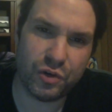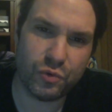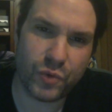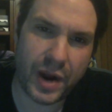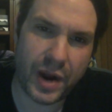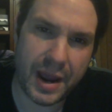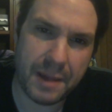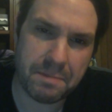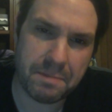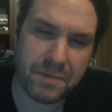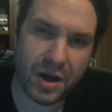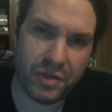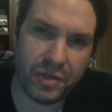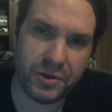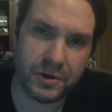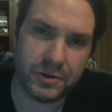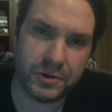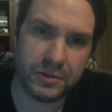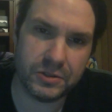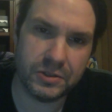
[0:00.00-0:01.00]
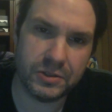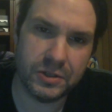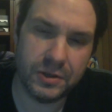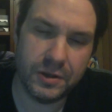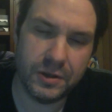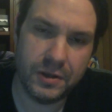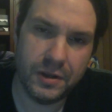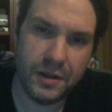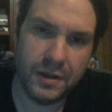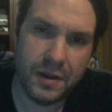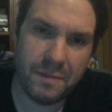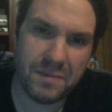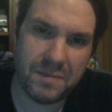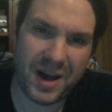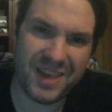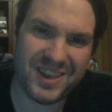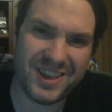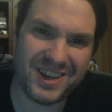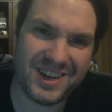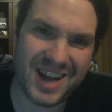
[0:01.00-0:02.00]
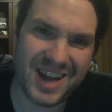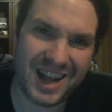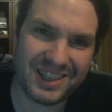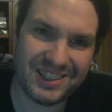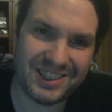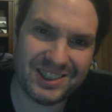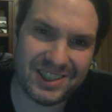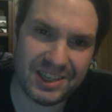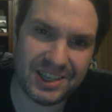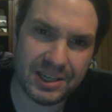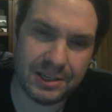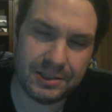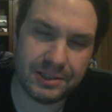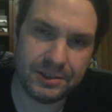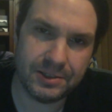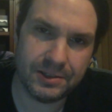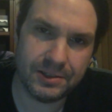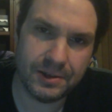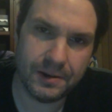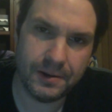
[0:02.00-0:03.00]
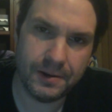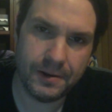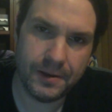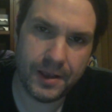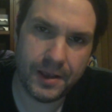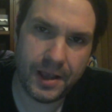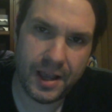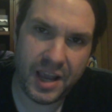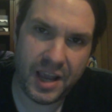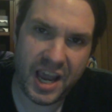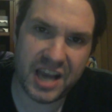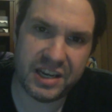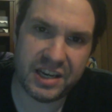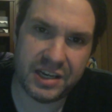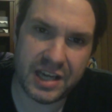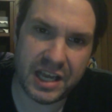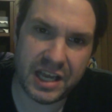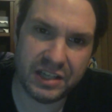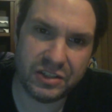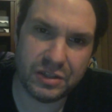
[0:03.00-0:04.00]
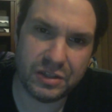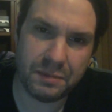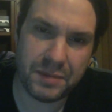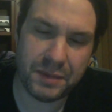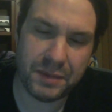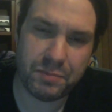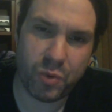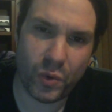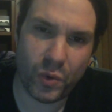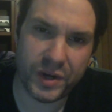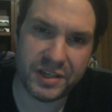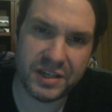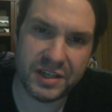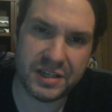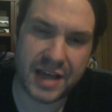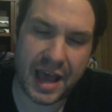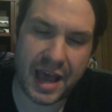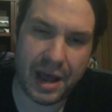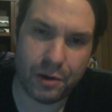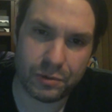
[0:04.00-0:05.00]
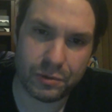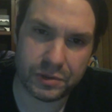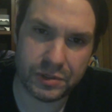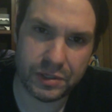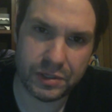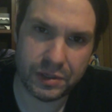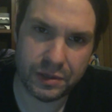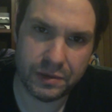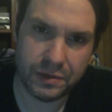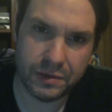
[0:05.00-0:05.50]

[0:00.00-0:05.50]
grandmothers by the Nazis, it needs to be pointed out.